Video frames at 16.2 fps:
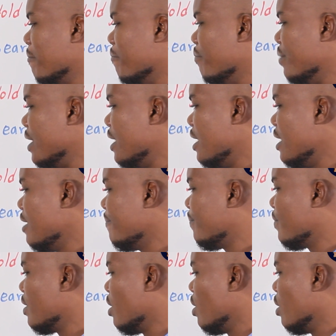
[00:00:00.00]

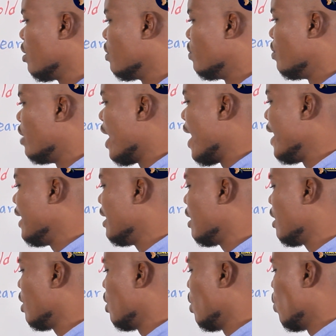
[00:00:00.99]
be
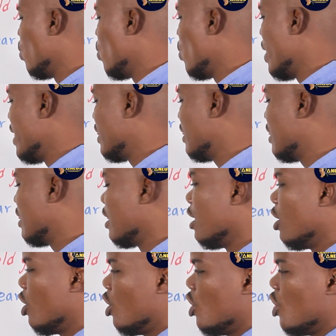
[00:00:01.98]
right with
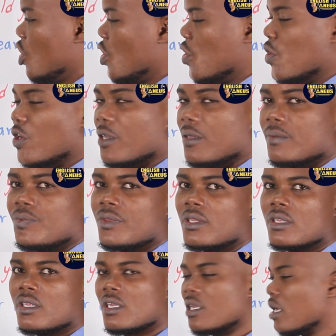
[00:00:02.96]
you.
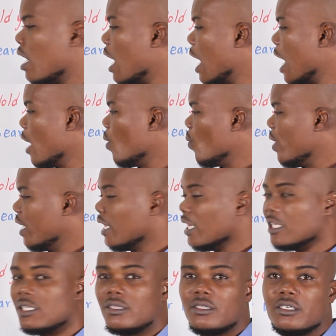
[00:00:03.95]
I
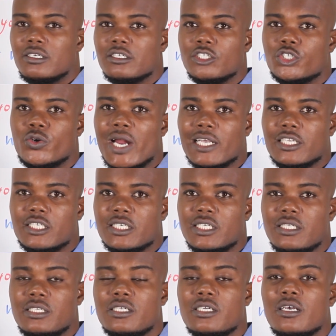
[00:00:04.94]
will,
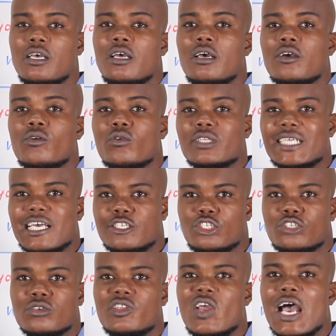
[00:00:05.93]
contraction.
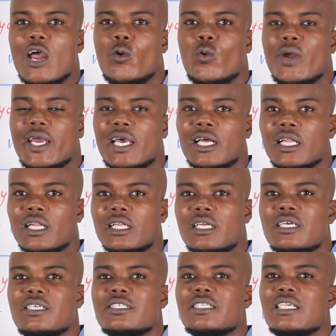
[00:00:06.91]
Contraction de I
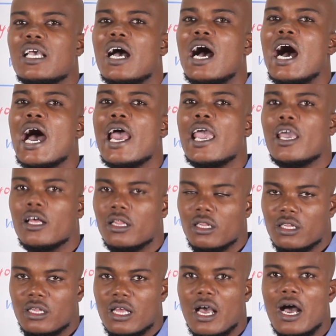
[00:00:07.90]
will, c'est
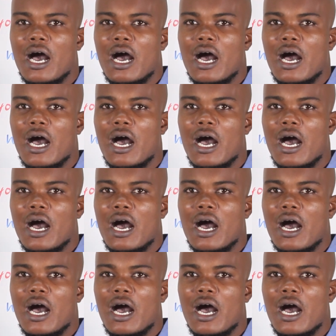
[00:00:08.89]
I'll